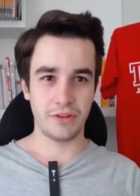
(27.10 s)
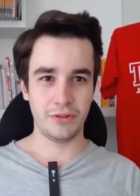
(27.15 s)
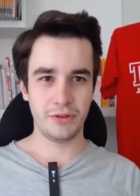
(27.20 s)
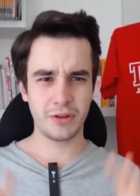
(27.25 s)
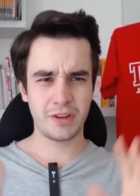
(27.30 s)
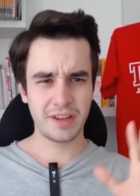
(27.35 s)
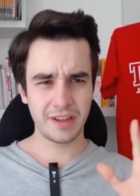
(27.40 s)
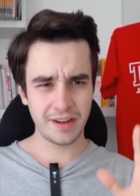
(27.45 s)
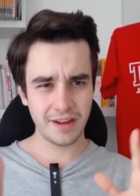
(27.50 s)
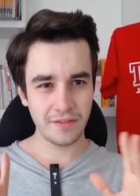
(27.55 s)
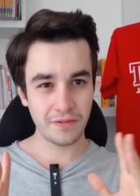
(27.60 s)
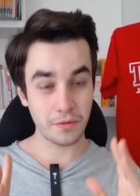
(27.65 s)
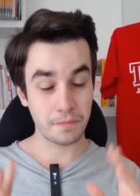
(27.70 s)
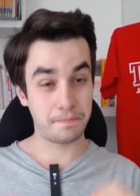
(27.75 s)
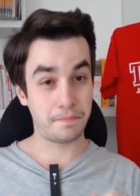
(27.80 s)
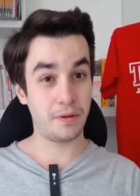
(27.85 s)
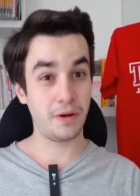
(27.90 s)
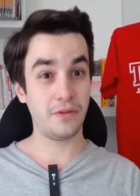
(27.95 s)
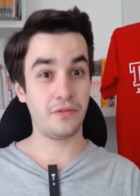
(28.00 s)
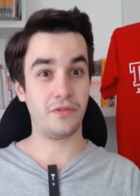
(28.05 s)
You can have a
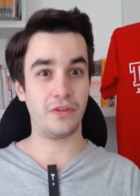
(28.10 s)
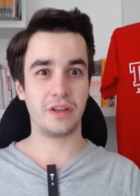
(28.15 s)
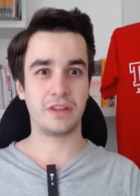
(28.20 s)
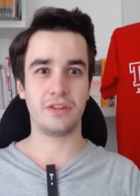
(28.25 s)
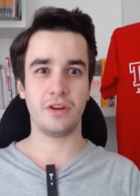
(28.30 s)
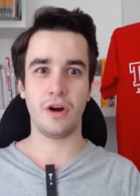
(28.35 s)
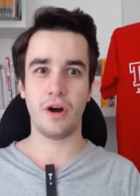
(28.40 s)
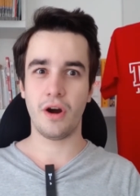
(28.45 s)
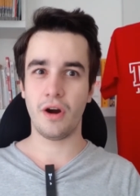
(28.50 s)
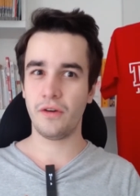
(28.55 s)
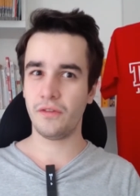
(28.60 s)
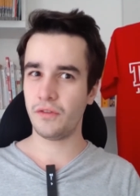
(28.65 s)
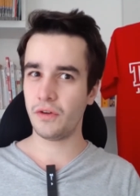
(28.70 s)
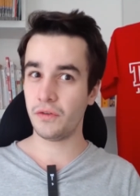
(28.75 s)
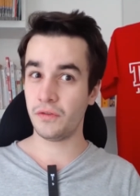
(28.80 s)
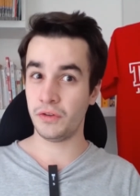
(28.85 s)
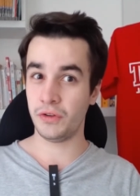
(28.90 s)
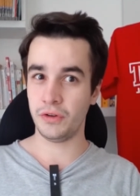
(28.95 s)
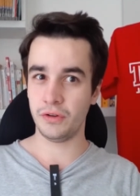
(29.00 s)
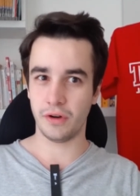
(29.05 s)
perfect
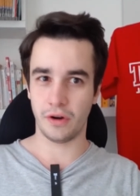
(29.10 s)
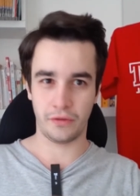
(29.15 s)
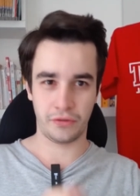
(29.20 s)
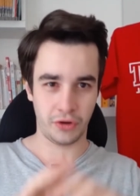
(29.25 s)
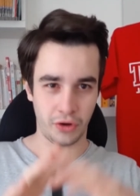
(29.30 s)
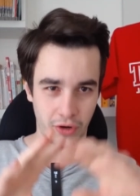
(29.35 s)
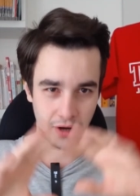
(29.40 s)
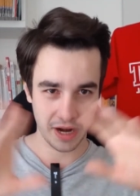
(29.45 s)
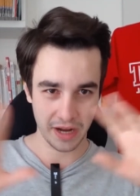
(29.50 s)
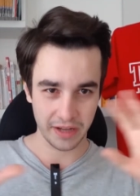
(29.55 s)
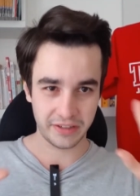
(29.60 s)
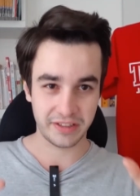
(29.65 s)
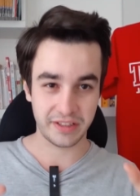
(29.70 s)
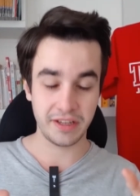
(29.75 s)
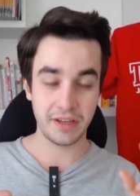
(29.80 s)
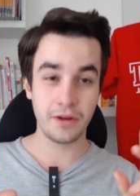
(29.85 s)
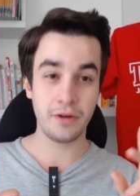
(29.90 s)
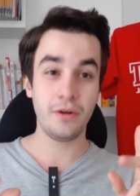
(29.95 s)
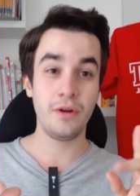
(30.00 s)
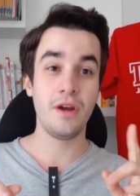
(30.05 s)
overview of your
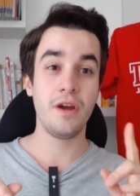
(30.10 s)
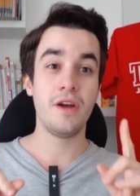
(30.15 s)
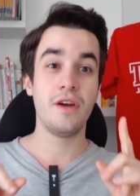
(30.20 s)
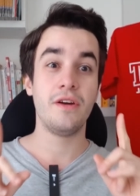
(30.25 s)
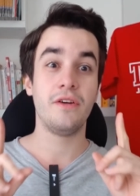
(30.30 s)
SEO